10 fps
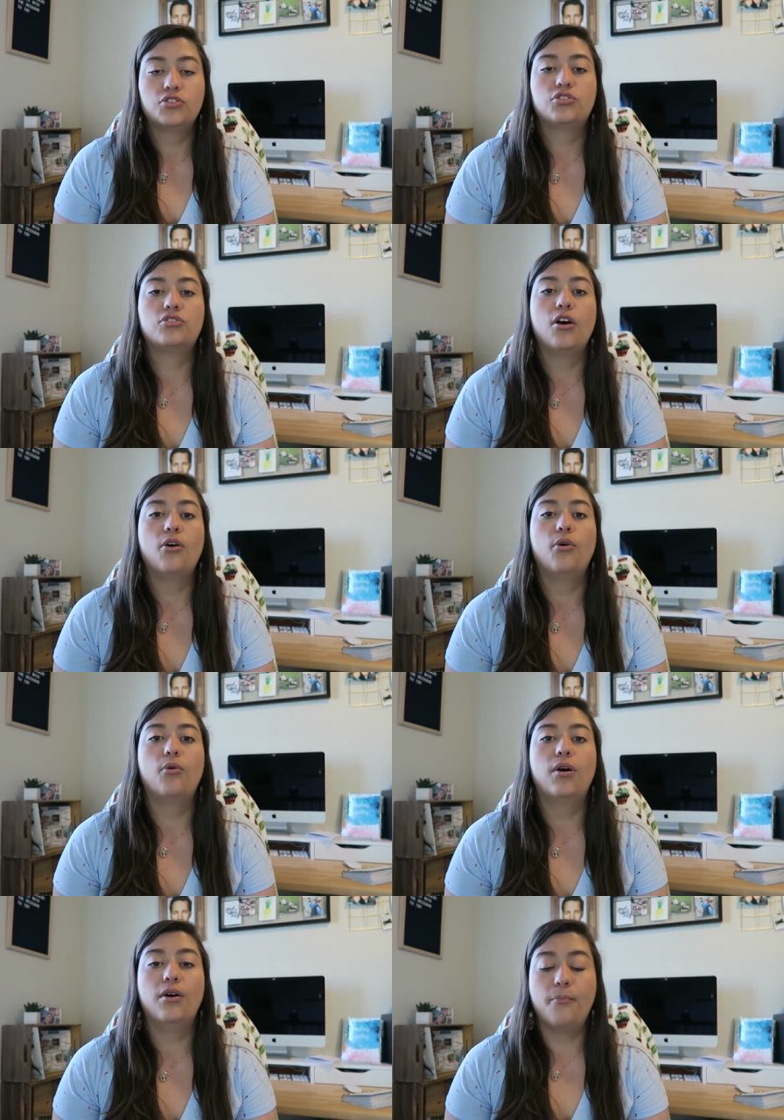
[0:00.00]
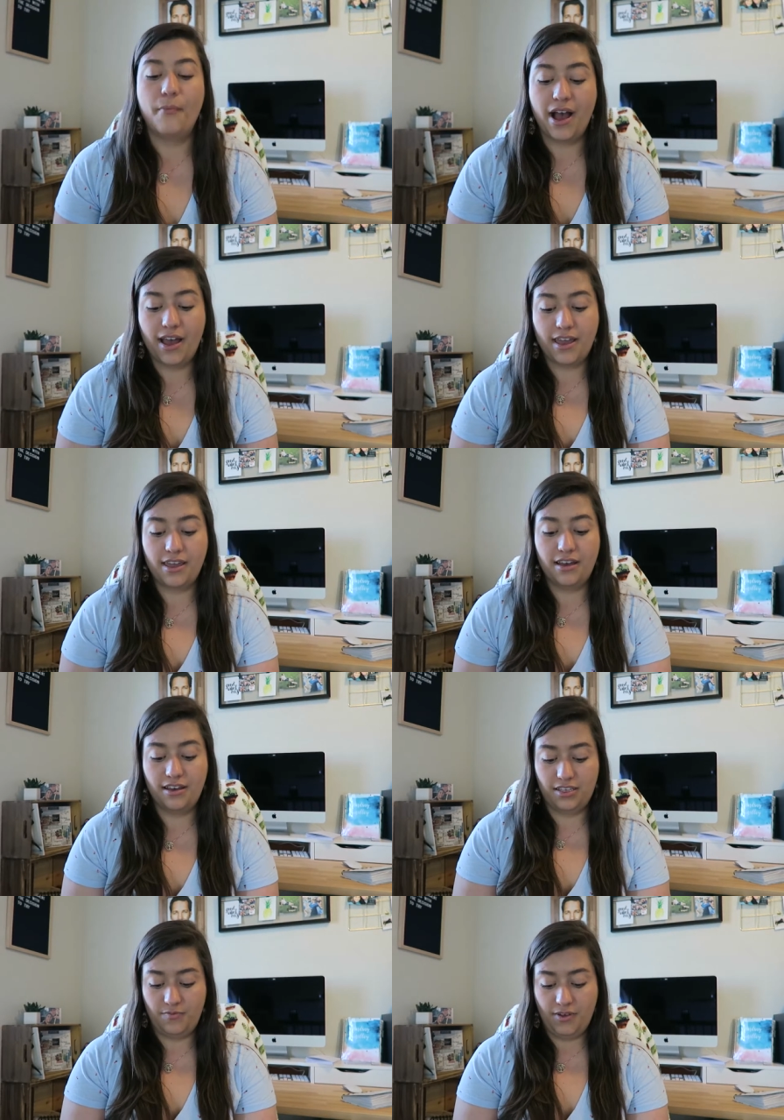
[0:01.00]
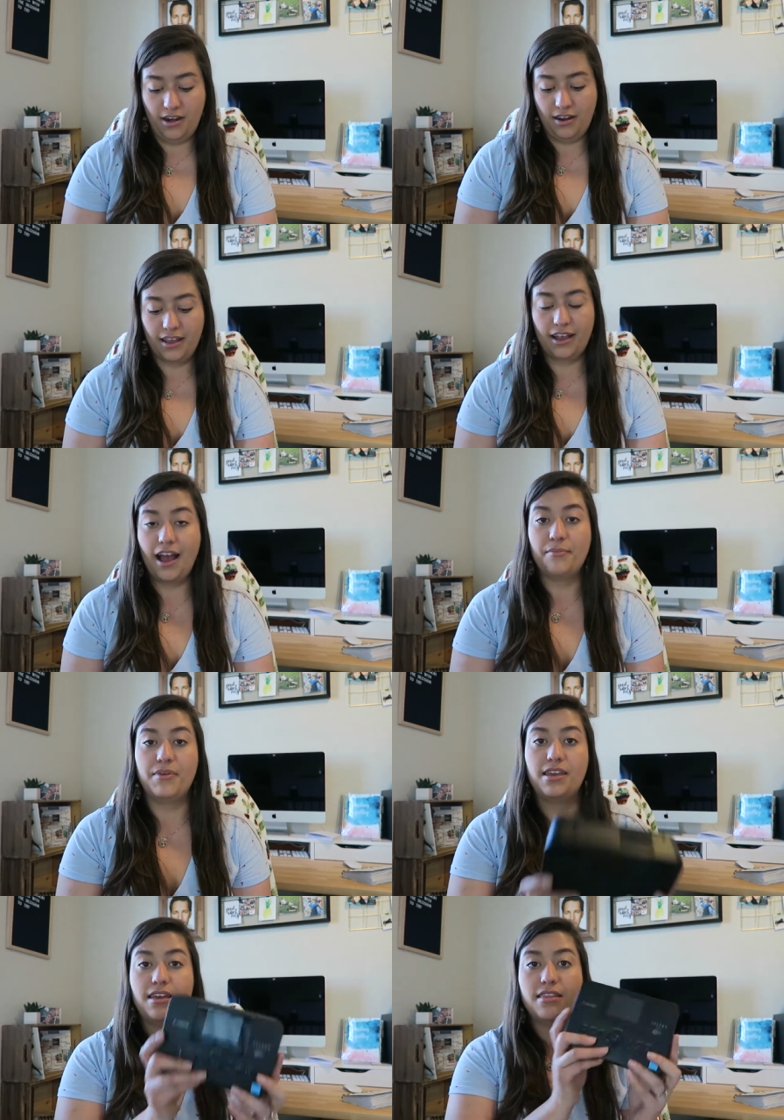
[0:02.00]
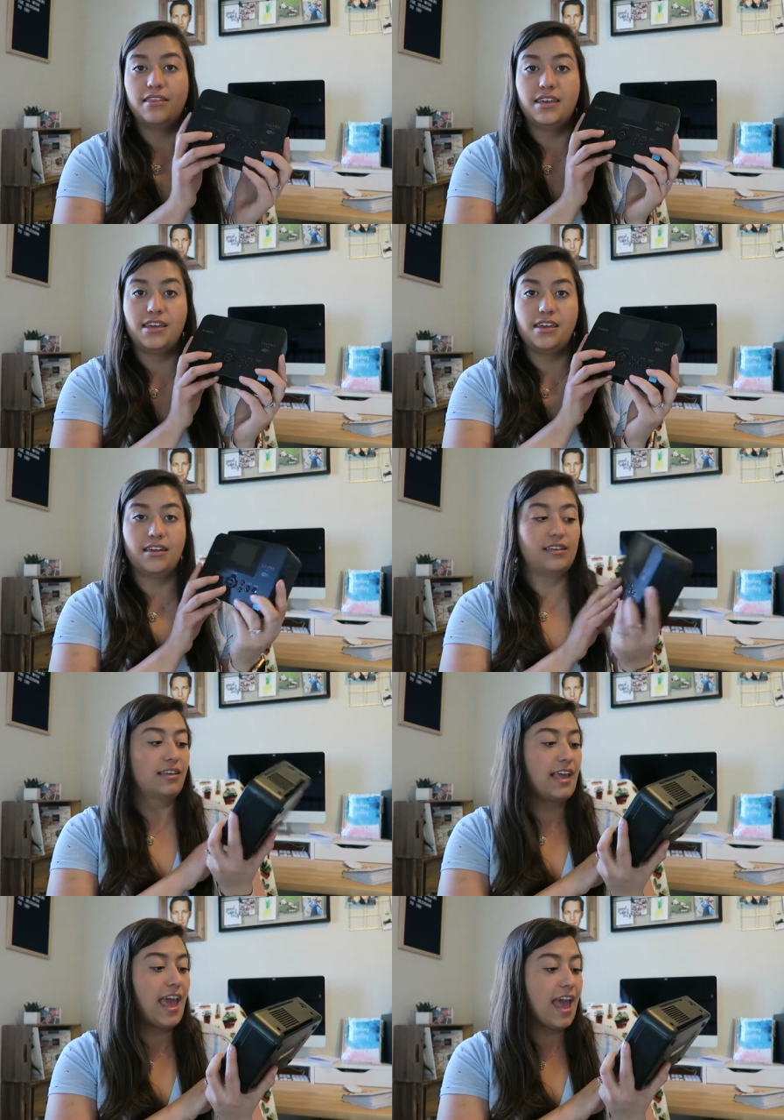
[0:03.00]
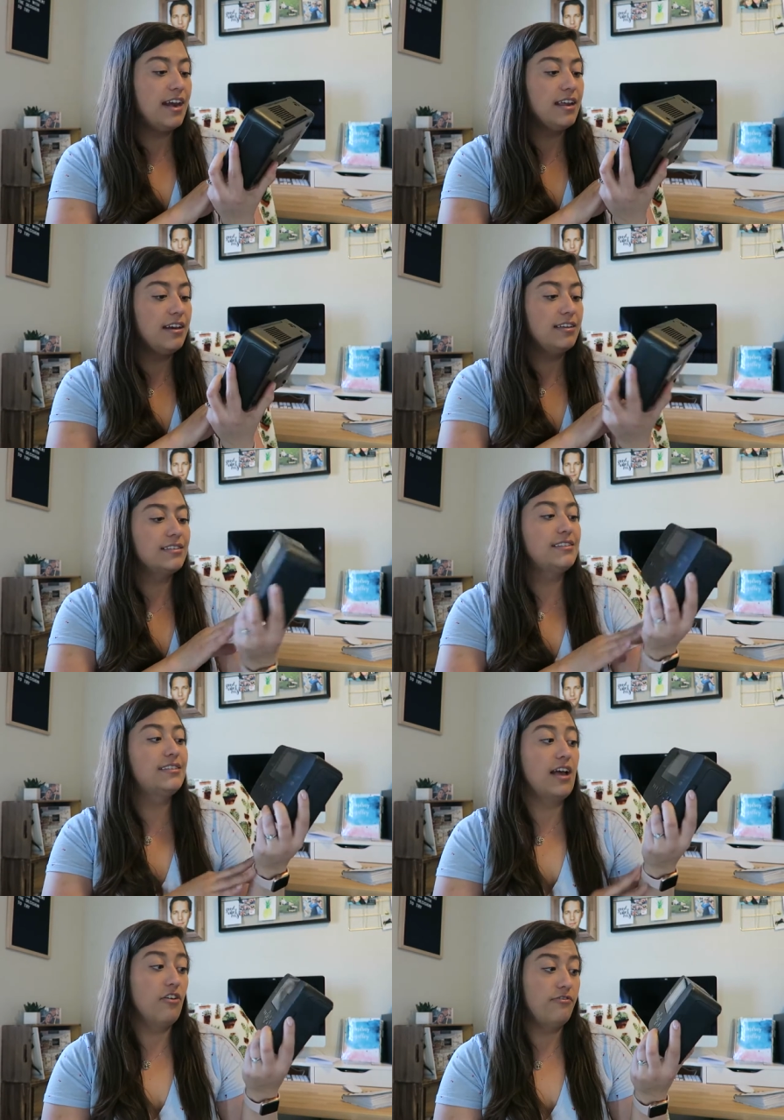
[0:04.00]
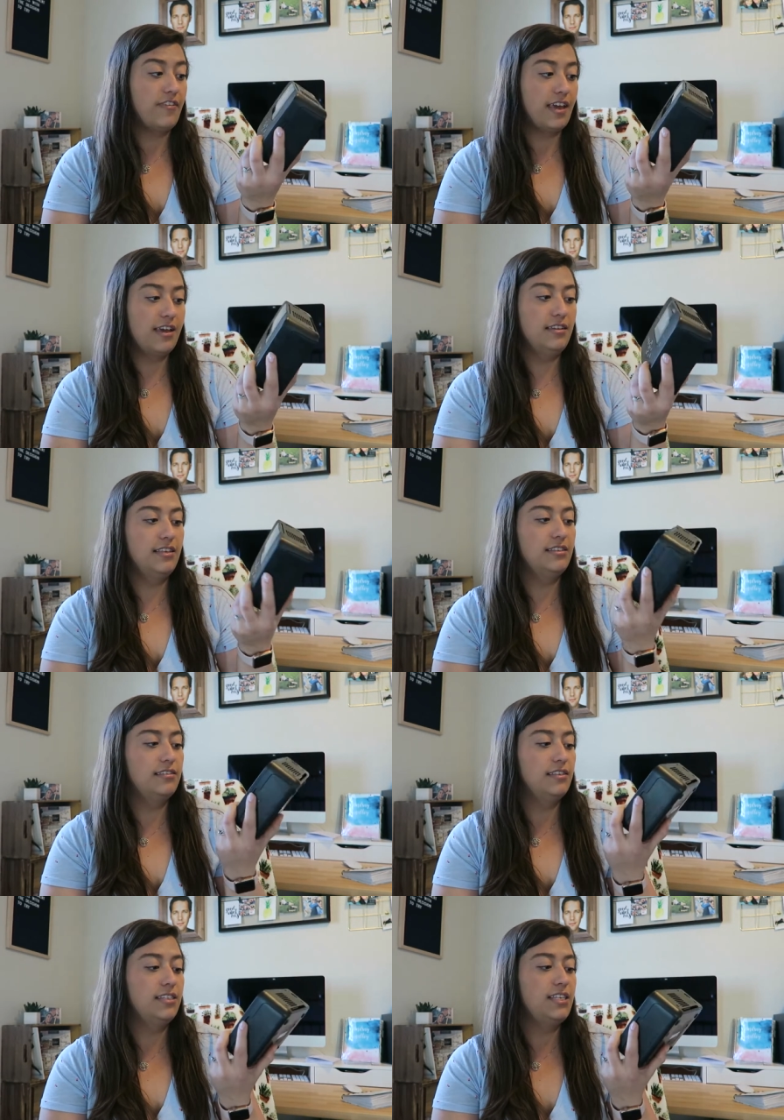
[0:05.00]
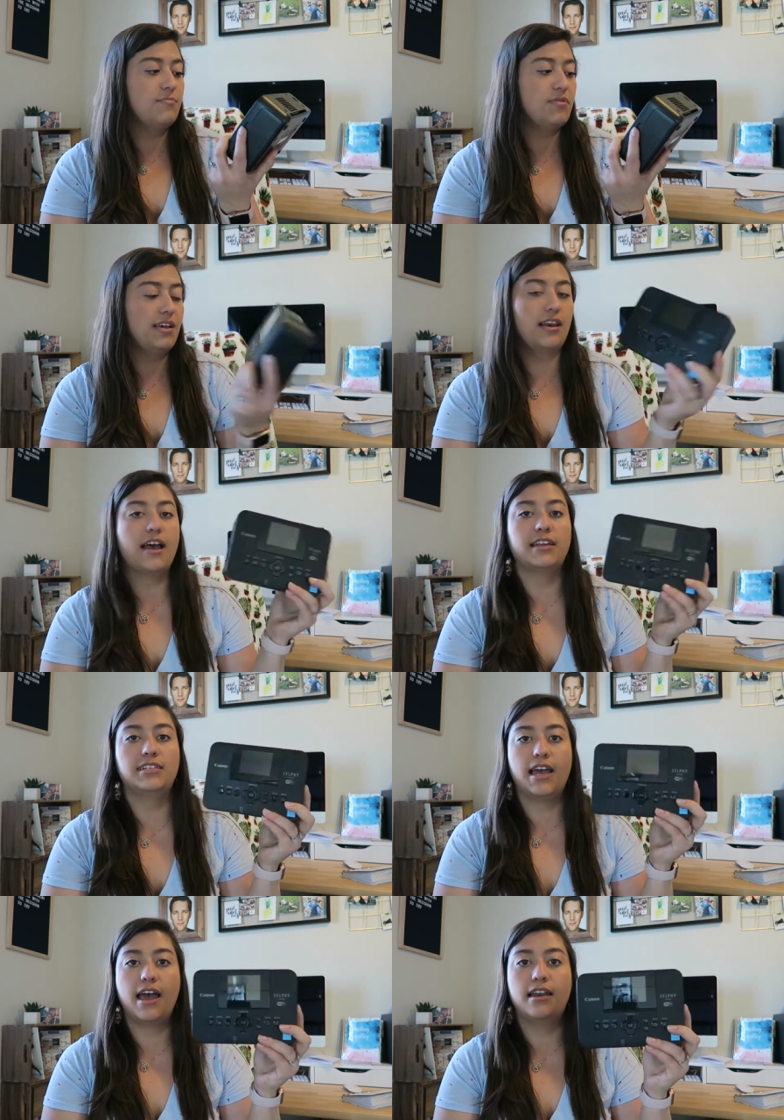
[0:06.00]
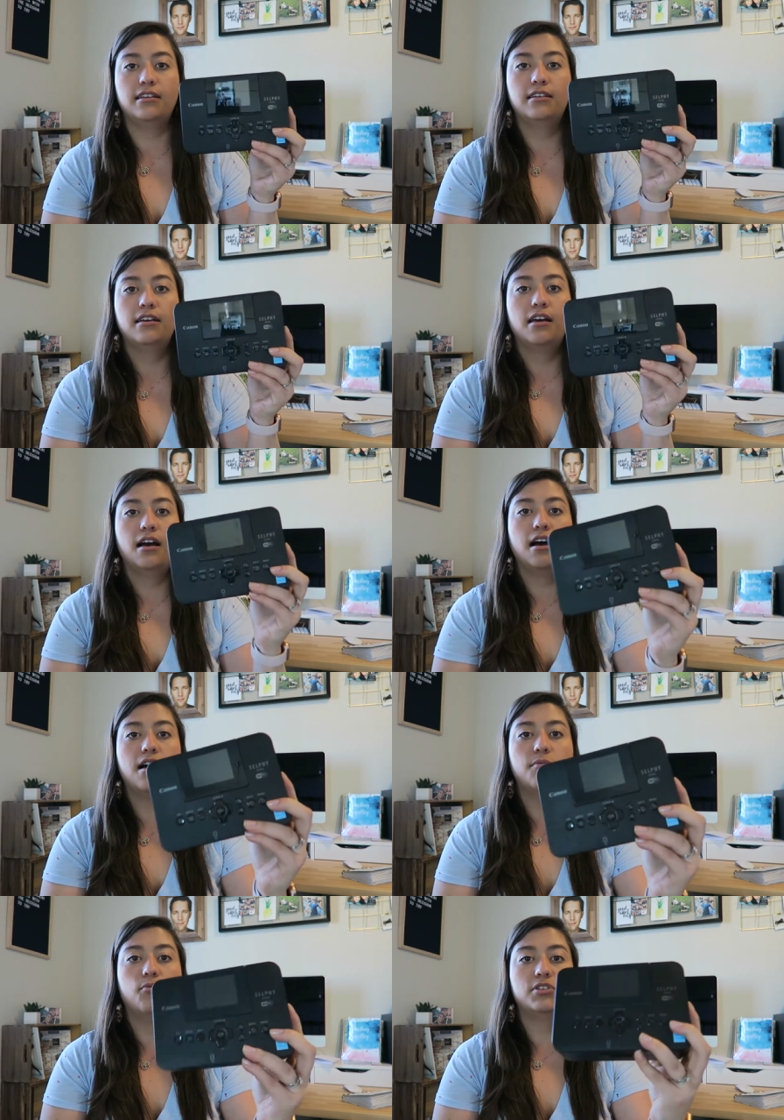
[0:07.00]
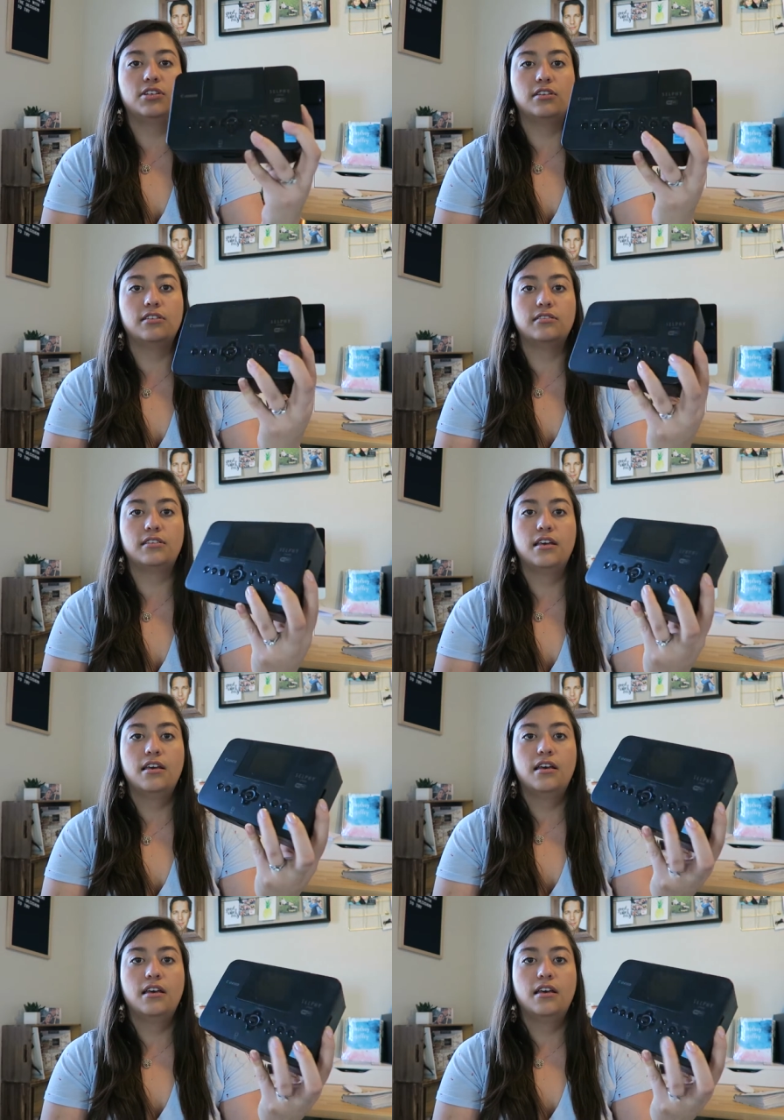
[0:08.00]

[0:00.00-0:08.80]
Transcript: So my husband got me the Canon Selphy. This is a CP910, um, which is,